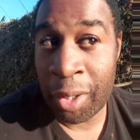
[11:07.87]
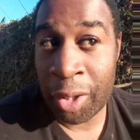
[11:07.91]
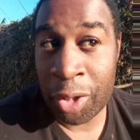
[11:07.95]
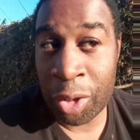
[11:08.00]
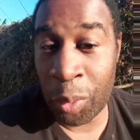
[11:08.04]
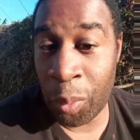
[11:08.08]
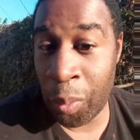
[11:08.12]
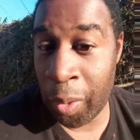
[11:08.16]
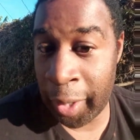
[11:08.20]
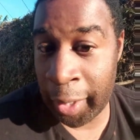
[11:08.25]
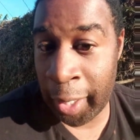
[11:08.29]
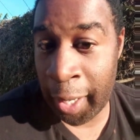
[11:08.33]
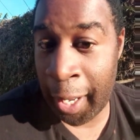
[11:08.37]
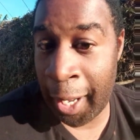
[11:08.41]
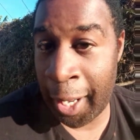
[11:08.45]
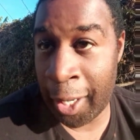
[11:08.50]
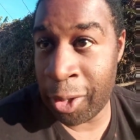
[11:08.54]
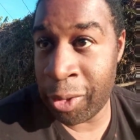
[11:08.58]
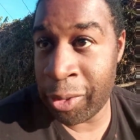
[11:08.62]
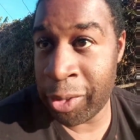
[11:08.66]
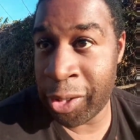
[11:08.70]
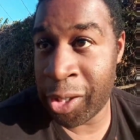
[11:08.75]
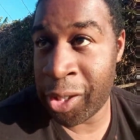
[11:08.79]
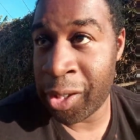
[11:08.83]
You want a
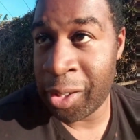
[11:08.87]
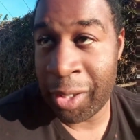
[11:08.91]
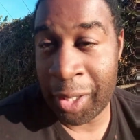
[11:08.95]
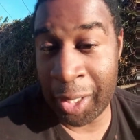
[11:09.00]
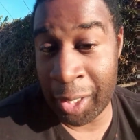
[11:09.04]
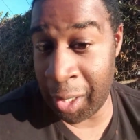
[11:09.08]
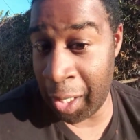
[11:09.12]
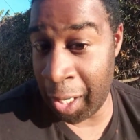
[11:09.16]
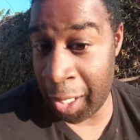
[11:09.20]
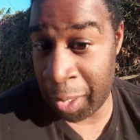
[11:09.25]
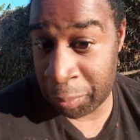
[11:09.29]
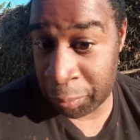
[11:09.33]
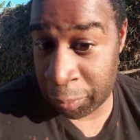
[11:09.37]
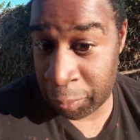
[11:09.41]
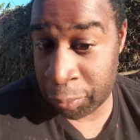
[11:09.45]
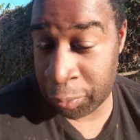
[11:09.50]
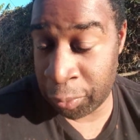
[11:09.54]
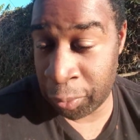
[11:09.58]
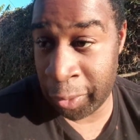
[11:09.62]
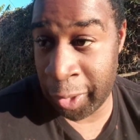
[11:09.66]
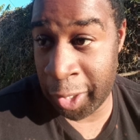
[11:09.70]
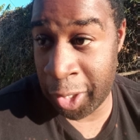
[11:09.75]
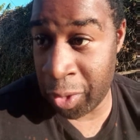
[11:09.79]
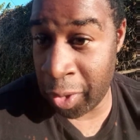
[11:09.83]
house? It ain't for
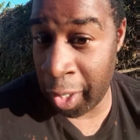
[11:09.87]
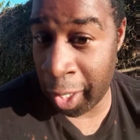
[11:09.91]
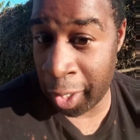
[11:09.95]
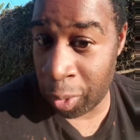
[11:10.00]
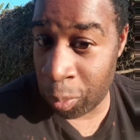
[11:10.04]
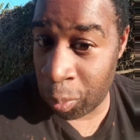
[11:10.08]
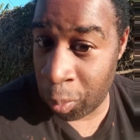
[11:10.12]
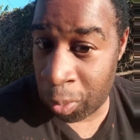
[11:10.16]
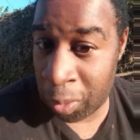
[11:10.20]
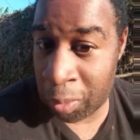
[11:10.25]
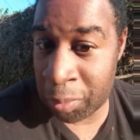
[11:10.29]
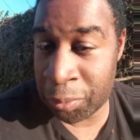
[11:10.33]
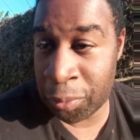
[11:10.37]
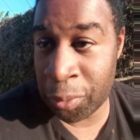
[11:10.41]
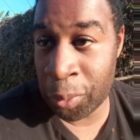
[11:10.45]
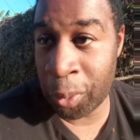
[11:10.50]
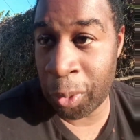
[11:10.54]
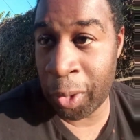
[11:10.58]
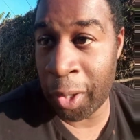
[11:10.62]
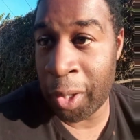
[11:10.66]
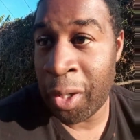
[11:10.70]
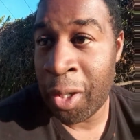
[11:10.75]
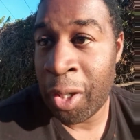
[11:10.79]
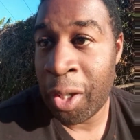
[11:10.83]
free. You got to work
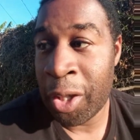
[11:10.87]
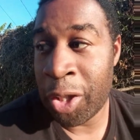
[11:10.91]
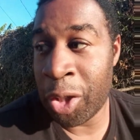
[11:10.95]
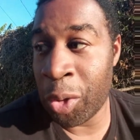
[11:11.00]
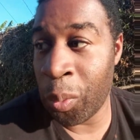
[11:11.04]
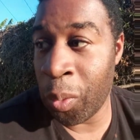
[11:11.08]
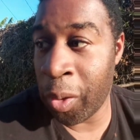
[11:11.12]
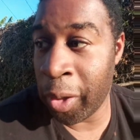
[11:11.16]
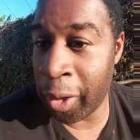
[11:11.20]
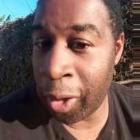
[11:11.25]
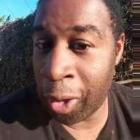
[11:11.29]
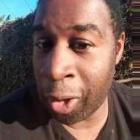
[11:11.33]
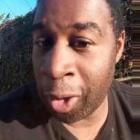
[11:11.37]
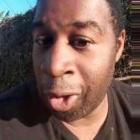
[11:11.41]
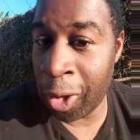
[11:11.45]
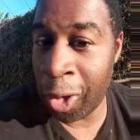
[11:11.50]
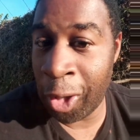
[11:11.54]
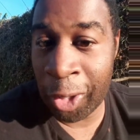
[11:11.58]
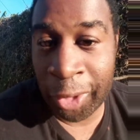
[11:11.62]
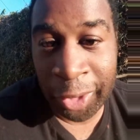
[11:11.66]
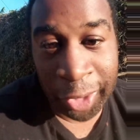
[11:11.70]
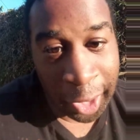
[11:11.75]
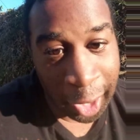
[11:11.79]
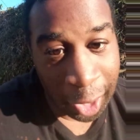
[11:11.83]
for it. You want a
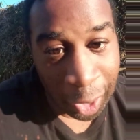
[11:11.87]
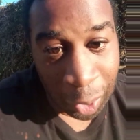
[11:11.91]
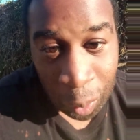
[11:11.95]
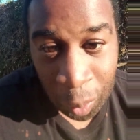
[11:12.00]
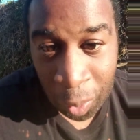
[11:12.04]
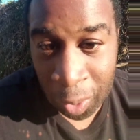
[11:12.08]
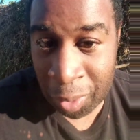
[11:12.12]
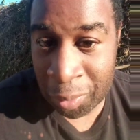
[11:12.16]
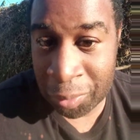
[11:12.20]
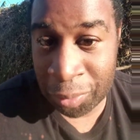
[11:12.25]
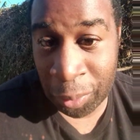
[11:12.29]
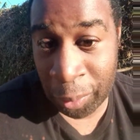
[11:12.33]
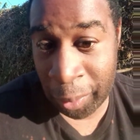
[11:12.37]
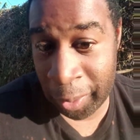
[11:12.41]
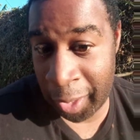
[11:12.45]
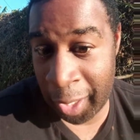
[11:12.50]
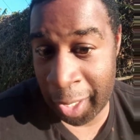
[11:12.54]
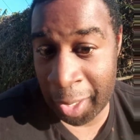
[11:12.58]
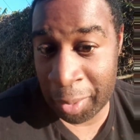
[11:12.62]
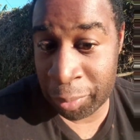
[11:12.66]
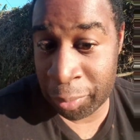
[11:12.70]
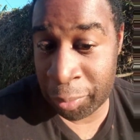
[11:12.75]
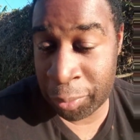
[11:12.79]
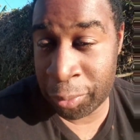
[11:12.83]
car? You got to work for it. It
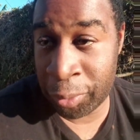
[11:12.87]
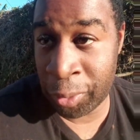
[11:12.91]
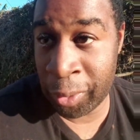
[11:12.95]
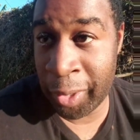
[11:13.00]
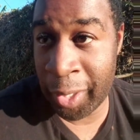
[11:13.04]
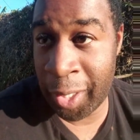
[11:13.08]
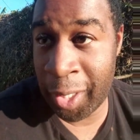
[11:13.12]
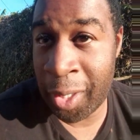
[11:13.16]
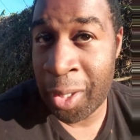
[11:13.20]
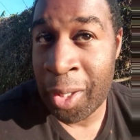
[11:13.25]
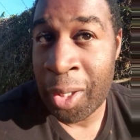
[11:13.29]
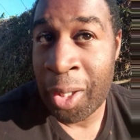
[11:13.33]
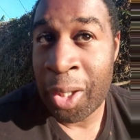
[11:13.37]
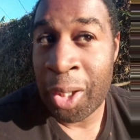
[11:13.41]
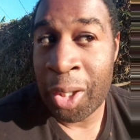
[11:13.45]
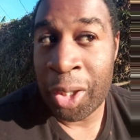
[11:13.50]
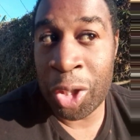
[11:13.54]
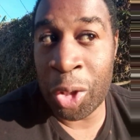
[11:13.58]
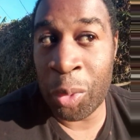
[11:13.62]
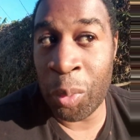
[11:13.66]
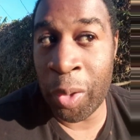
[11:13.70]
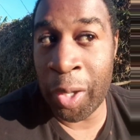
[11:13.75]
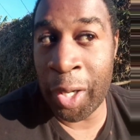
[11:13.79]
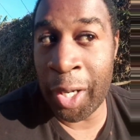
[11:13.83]
ain't for free.
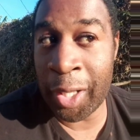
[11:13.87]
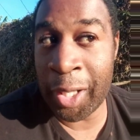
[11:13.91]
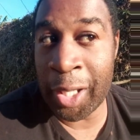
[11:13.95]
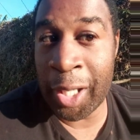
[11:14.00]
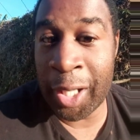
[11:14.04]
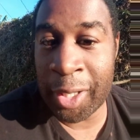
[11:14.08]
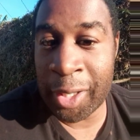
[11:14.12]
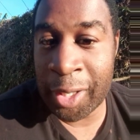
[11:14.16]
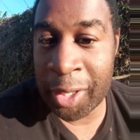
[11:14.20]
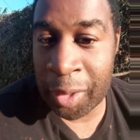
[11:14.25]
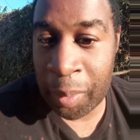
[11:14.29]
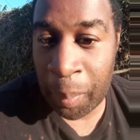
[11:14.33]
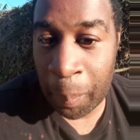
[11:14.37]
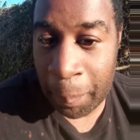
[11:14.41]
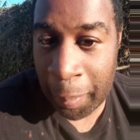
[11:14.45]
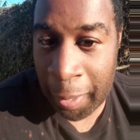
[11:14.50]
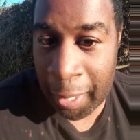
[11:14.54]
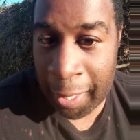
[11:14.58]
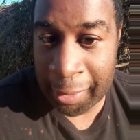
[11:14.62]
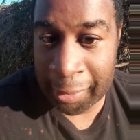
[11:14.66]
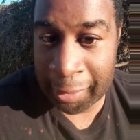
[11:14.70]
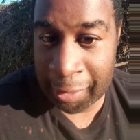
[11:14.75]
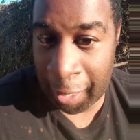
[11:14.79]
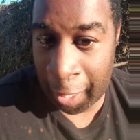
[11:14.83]
You want to get into the
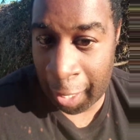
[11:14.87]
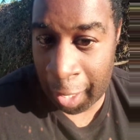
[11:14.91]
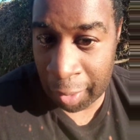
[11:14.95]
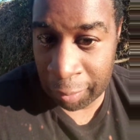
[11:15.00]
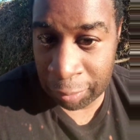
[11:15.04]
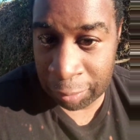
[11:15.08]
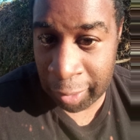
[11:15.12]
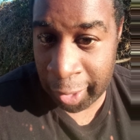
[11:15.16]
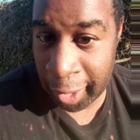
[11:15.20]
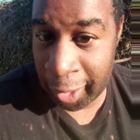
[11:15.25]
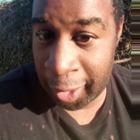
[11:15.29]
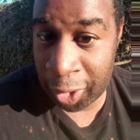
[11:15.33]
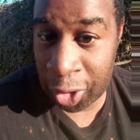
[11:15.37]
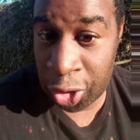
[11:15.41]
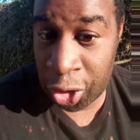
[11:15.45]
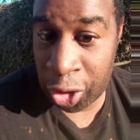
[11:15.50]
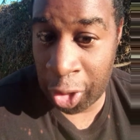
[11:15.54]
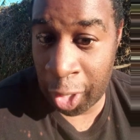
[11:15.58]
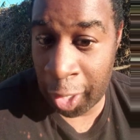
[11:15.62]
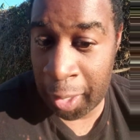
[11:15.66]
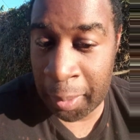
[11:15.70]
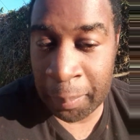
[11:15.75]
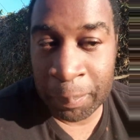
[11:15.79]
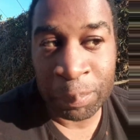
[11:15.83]
best athletic
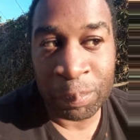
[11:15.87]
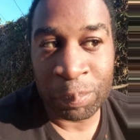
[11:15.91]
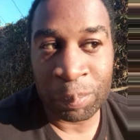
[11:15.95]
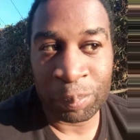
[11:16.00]
shape?